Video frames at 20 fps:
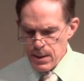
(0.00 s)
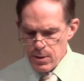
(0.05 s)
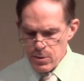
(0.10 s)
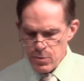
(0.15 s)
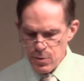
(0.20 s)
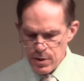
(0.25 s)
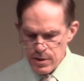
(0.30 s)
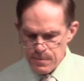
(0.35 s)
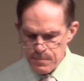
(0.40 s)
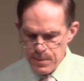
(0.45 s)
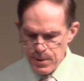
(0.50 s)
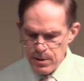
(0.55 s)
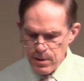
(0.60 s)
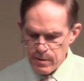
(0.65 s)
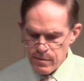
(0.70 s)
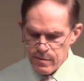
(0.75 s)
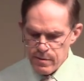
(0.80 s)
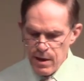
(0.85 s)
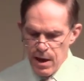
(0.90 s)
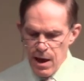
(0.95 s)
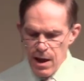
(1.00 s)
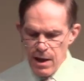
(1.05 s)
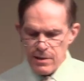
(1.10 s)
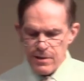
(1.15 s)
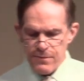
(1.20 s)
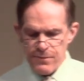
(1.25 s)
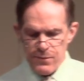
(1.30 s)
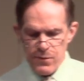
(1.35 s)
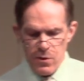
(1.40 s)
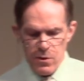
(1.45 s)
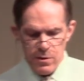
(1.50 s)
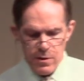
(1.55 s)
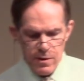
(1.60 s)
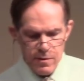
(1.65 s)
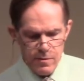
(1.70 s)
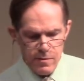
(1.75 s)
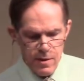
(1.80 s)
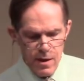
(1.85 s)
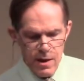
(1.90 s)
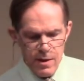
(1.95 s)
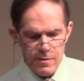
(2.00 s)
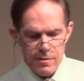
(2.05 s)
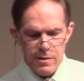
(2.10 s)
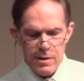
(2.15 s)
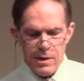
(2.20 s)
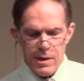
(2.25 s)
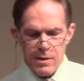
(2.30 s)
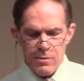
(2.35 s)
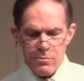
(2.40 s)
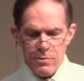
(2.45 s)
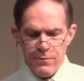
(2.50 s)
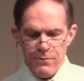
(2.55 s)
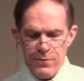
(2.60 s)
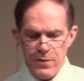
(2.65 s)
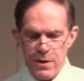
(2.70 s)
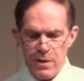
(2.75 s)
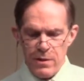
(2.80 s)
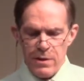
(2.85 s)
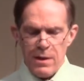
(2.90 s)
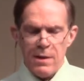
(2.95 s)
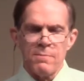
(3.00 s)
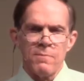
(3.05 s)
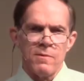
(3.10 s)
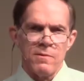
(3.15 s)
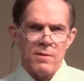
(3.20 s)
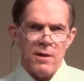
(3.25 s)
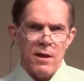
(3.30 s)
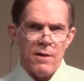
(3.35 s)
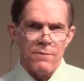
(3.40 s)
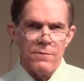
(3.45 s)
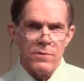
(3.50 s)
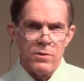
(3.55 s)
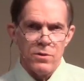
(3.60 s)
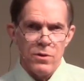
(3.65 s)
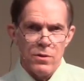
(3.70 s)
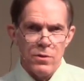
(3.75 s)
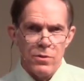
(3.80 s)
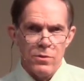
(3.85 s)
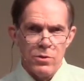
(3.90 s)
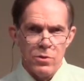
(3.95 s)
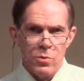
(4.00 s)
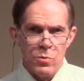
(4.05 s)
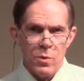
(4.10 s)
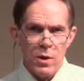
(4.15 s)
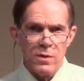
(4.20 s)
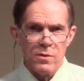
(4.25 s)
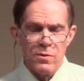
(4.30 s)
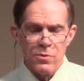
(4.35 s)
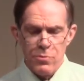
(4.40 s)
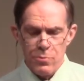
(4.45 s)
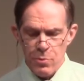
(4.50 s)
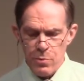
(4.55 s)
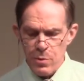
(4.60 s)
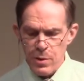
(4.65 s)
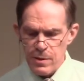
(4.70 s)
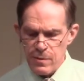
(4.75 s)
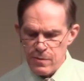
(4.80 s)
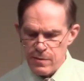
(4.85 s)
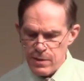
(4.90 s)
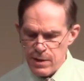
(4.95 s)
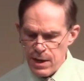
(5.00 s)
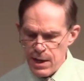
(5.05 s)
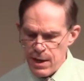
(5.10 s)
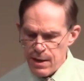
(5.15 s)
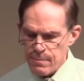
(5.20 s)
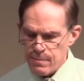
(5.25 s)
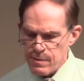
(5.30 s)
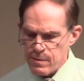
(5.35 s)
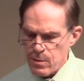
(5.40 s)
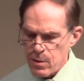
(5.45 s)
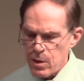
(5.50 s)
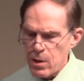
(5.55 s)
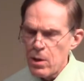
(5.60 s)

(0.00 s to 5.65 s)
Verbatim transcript: To experience God's fullness as He has revealed Himself to us through His names,